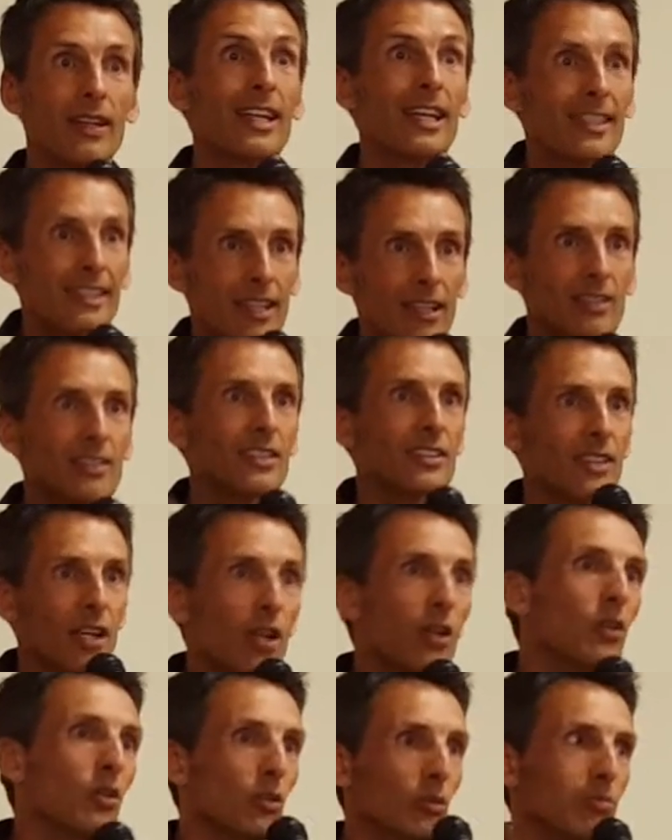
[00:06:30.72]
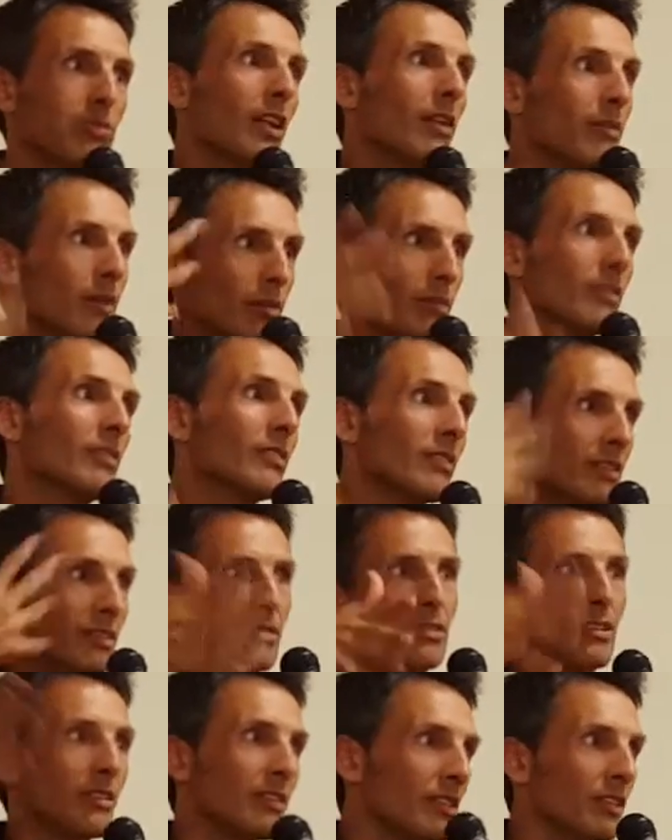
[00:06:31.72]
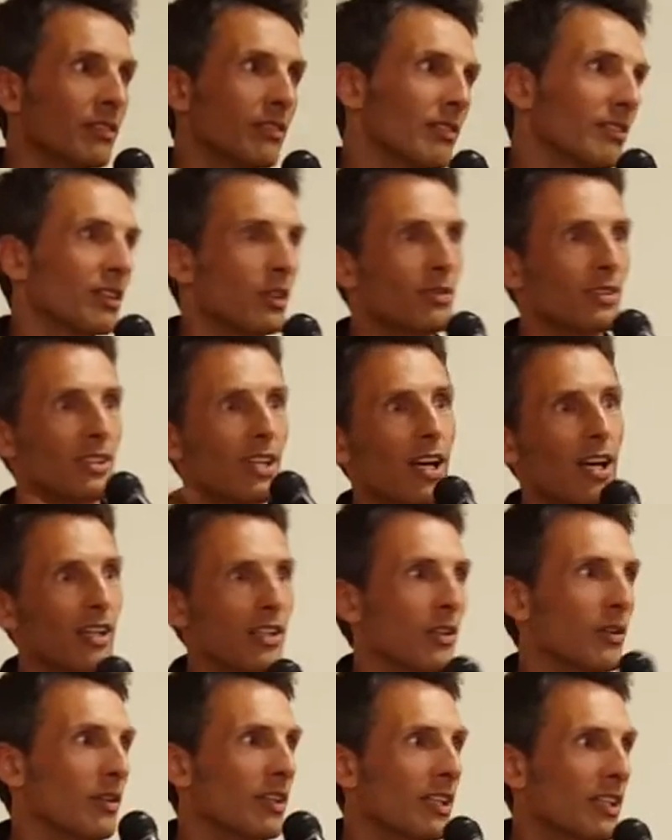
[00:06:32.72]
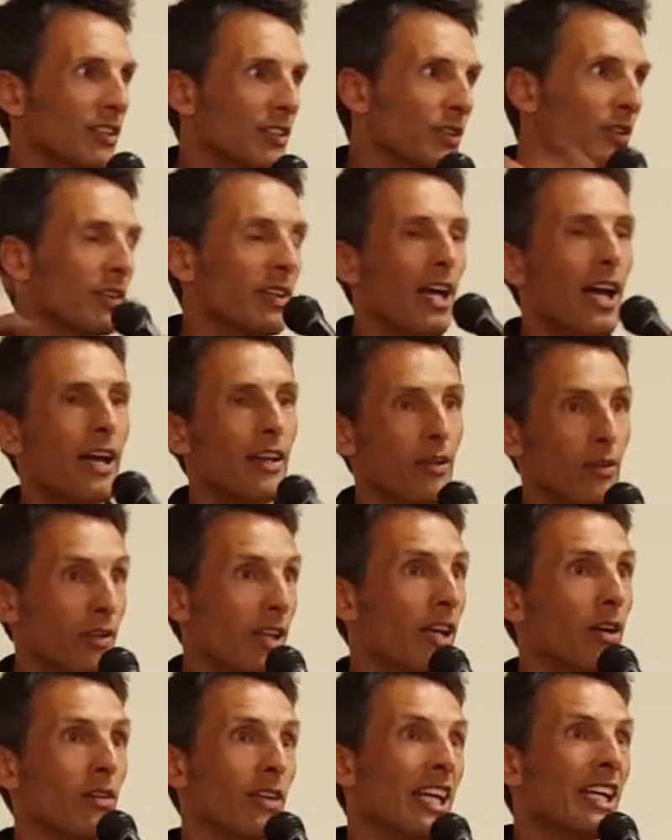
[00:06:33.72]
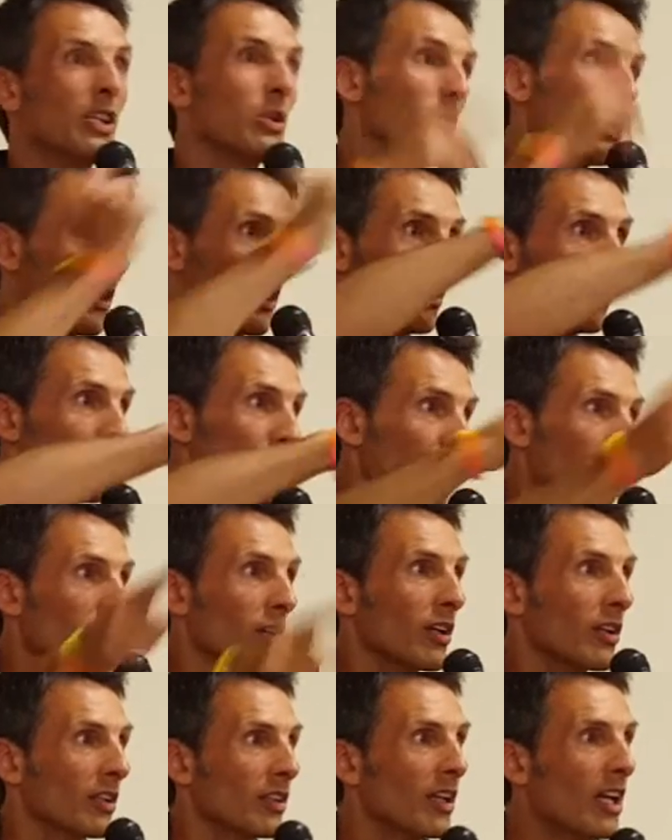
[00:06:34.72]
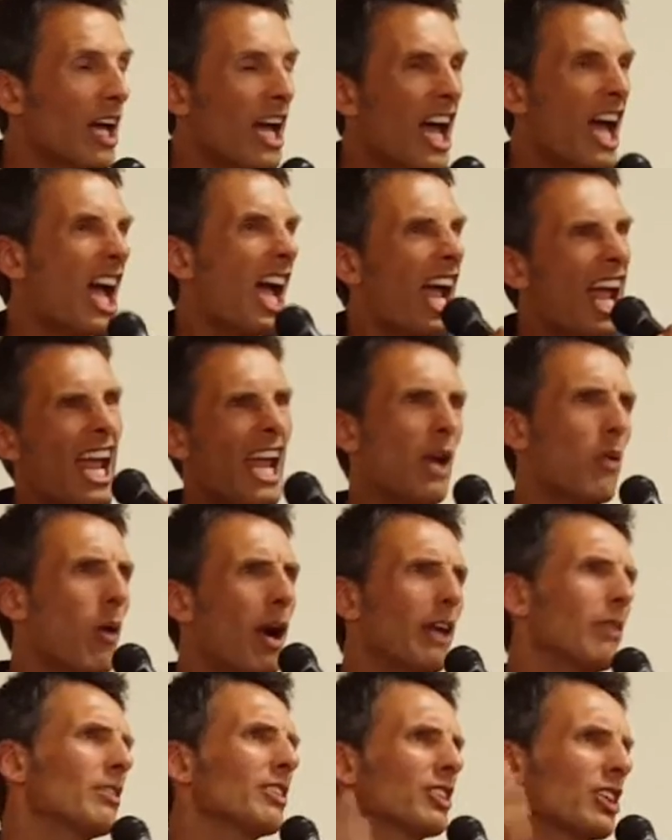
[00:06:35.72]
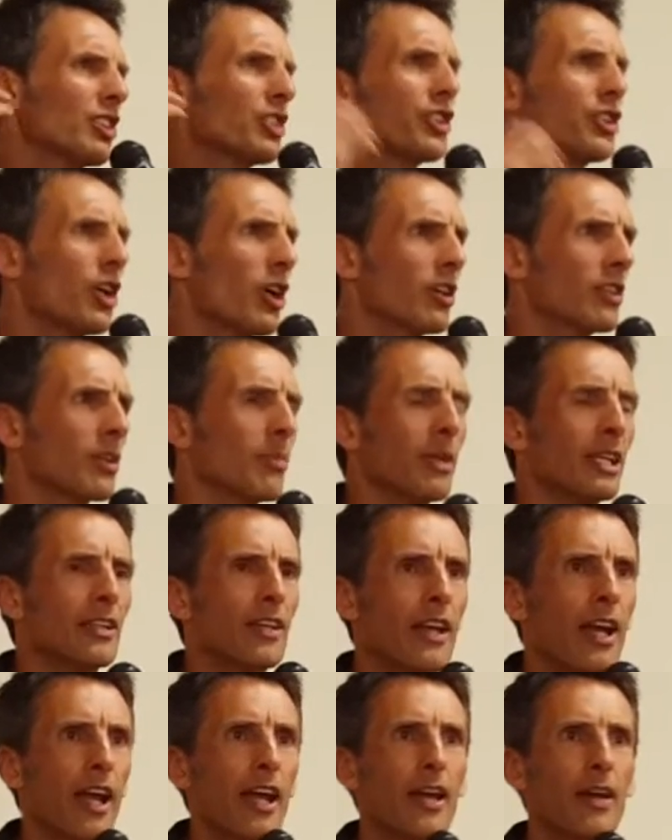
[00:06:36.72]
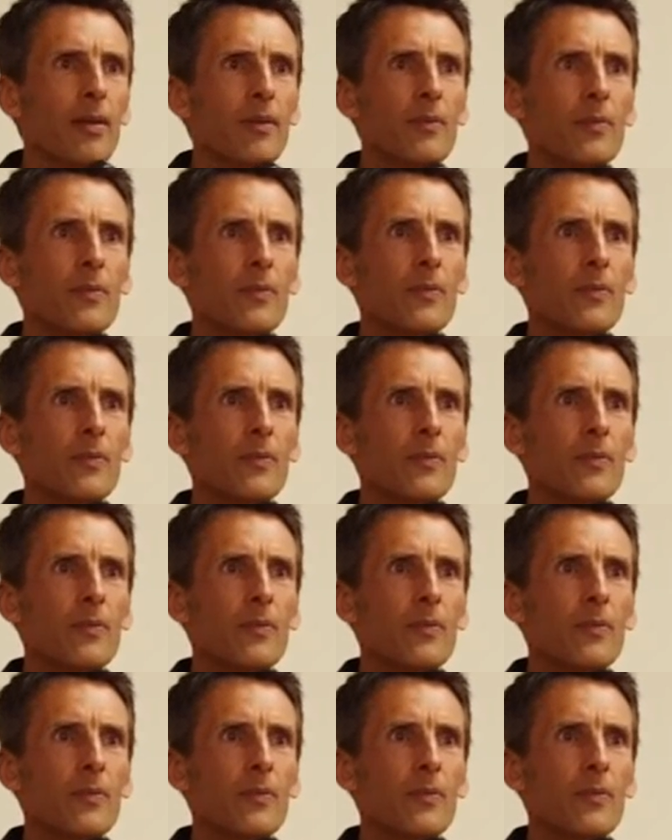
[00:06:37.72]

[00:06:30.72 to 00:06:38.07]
And it tells us, oh, blah, blah, blah, you, you suck, you're this, you're that, or they don't like you, or they're a jerk. And, hey, why are you such a jerk to me today?